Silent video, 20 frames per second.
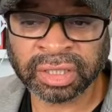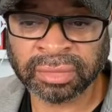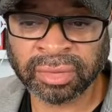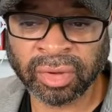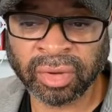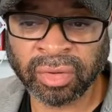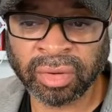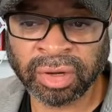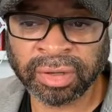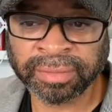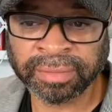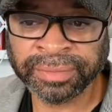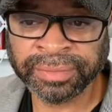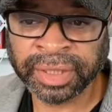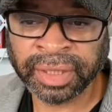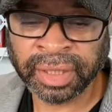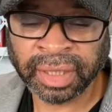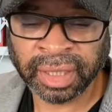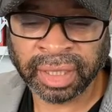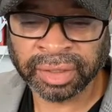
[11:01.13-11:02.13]
on
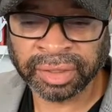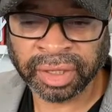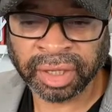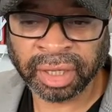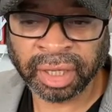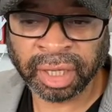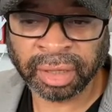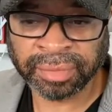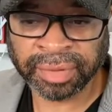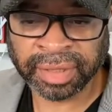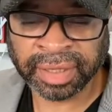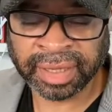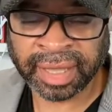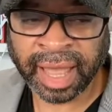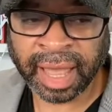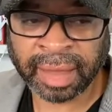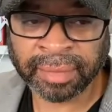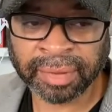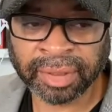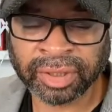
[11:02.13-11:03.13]
and up, and
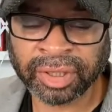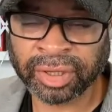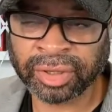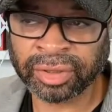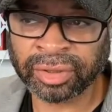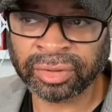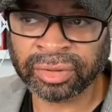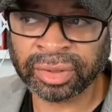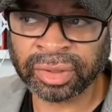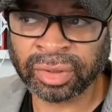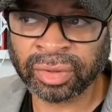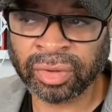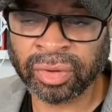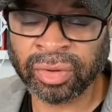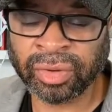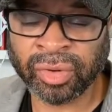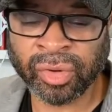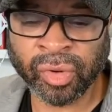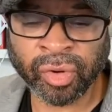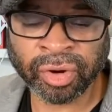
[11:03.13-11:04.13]
GABA turns the
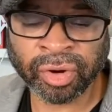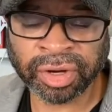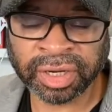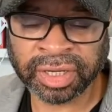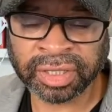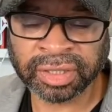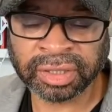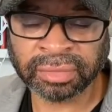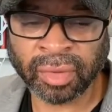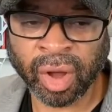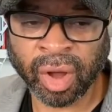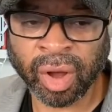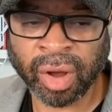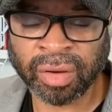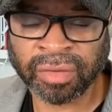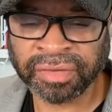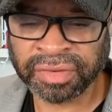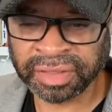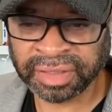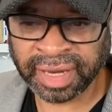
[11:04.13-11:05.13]
whole organism
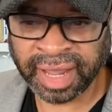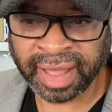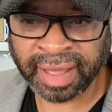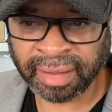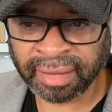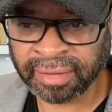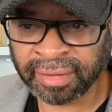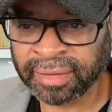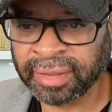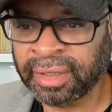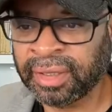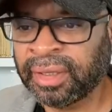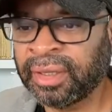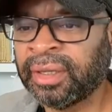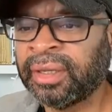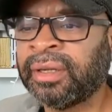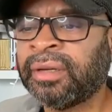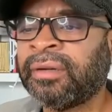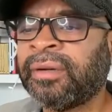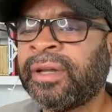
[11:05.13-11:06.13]
off and down,
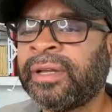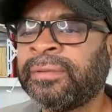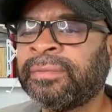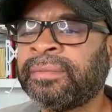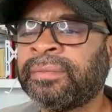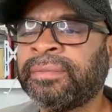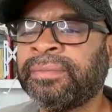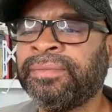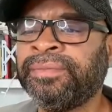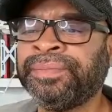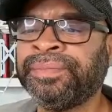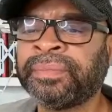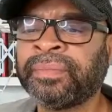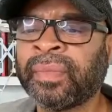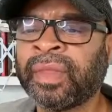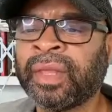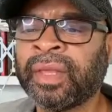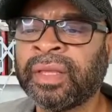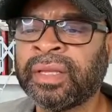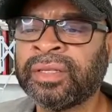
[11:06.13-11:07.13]
right?
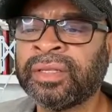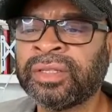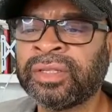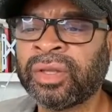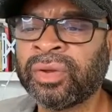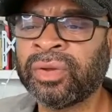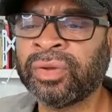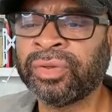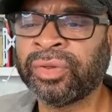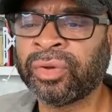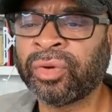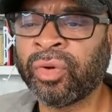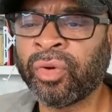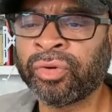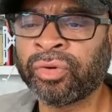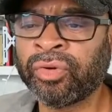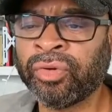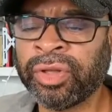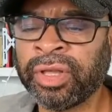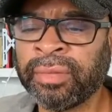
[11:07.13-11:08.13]
And so the
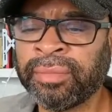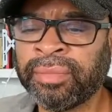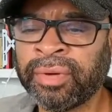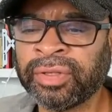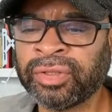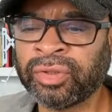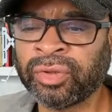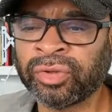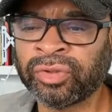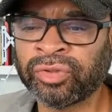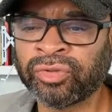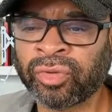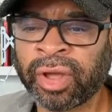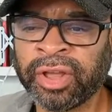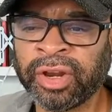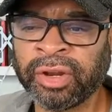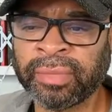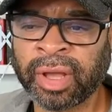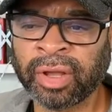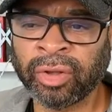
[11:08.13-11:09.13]
cortical inputs to the
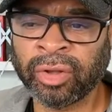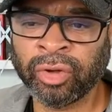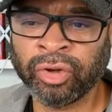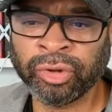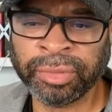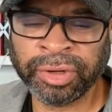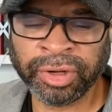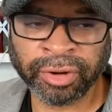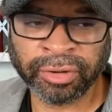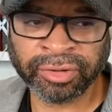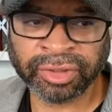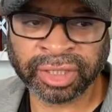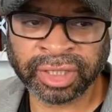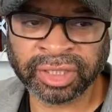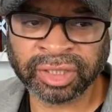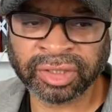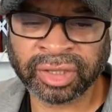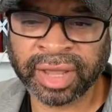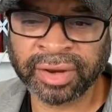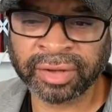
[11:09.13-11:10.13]
striatum are glutaminergic,
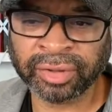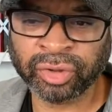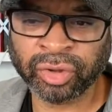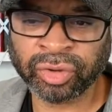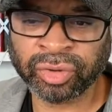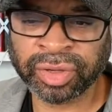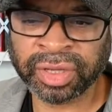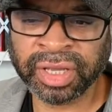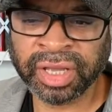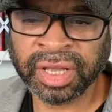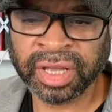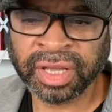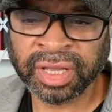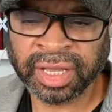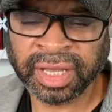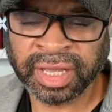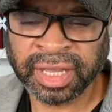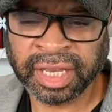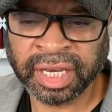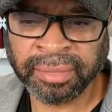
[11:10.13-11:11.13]
excitatory.
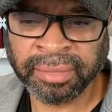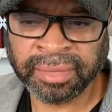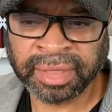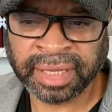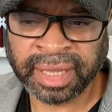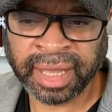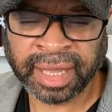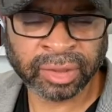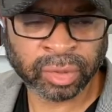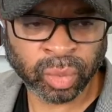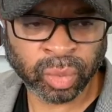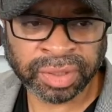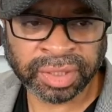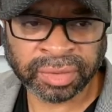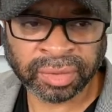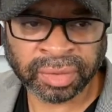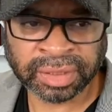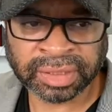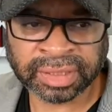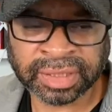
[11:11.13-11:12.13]
NMDA is one of
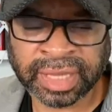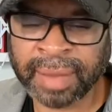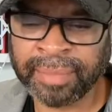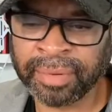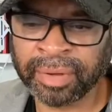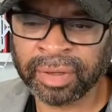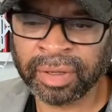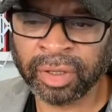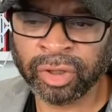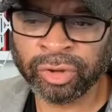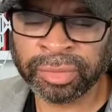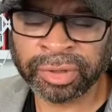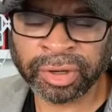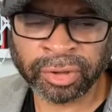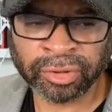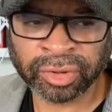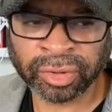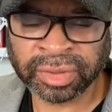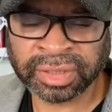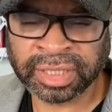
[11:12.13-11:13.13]
these type of
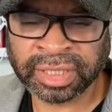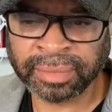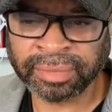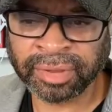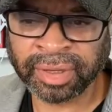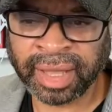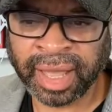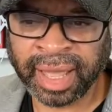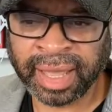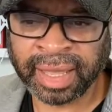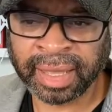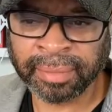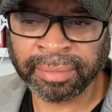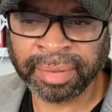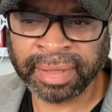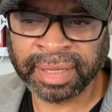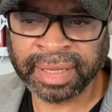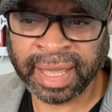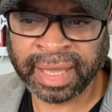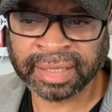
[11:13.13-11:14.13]
glutaminergic receptor.
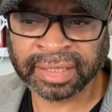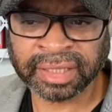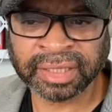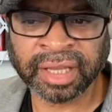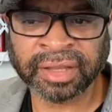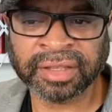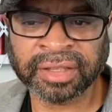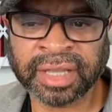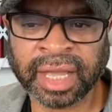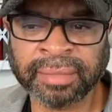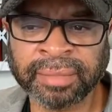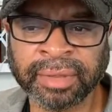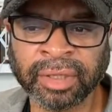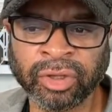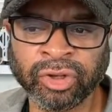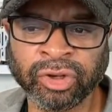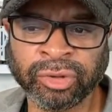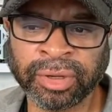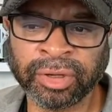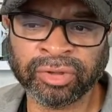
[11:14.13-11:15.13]
AMPA is another type of
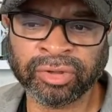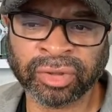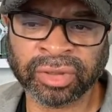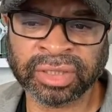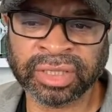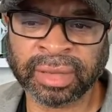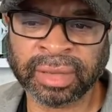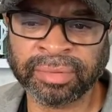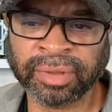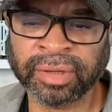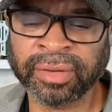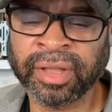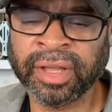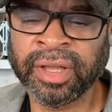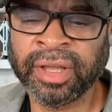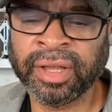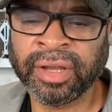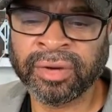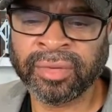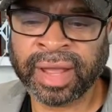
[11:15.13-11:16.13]
glutaminergic receptor,
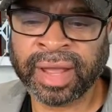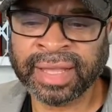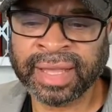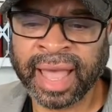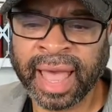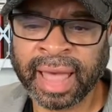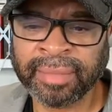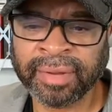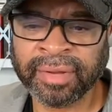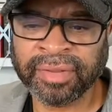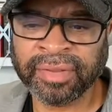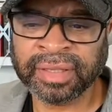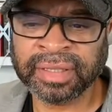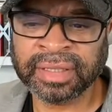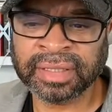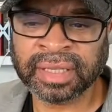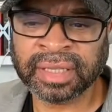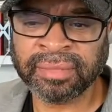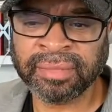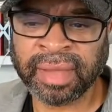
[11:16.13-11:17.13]
right? GABA, this
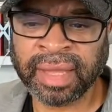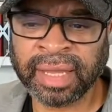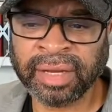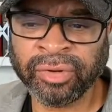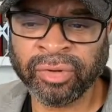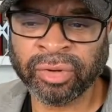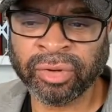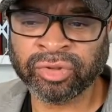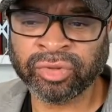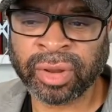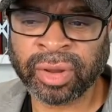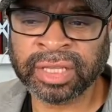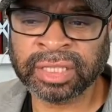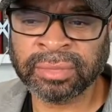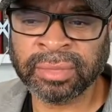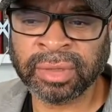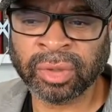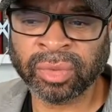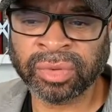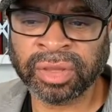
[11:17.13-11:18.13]
is a main
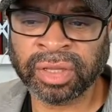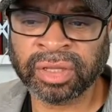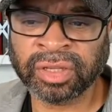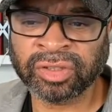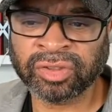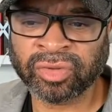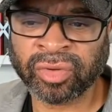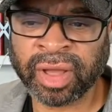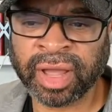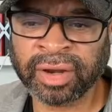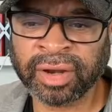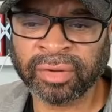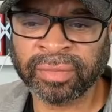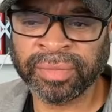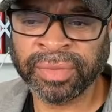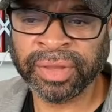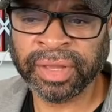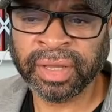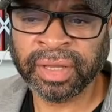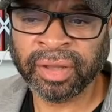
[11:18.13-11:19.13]
neurotransmitter within the striatum.
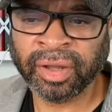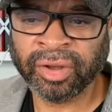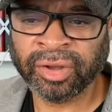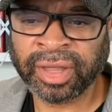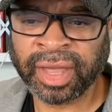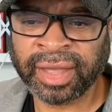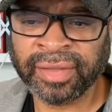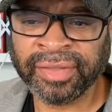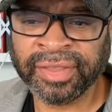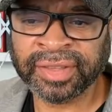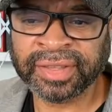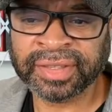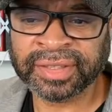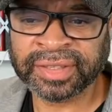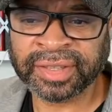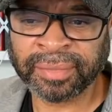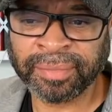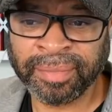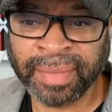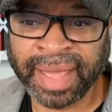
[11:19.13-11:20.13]
Okay, this is
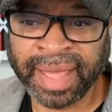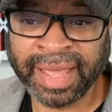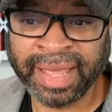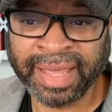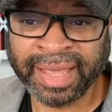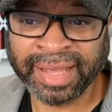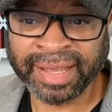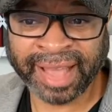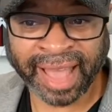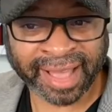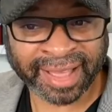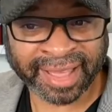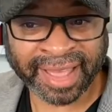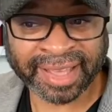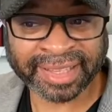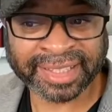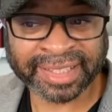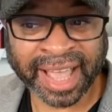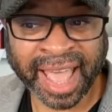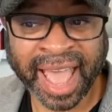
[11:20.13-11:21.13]
the main, I
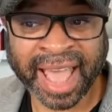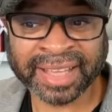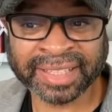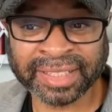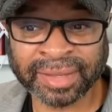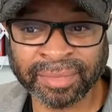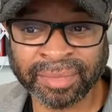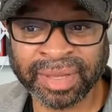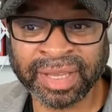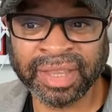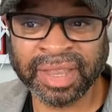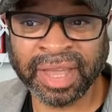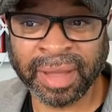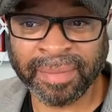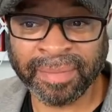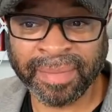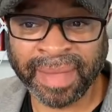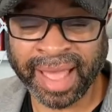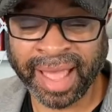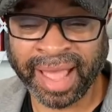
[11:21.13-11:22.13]
guess it has to be the
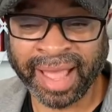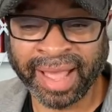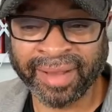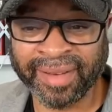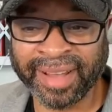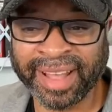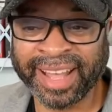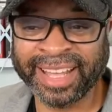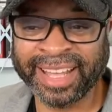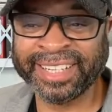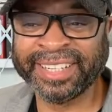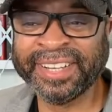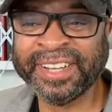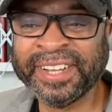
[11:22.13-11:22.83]
main one